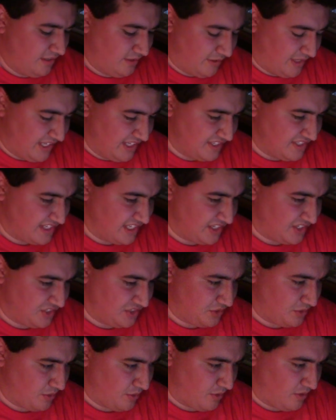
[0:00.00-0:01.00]
Kids
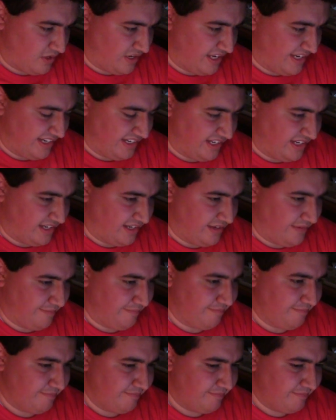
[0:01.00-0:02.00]
Next Door and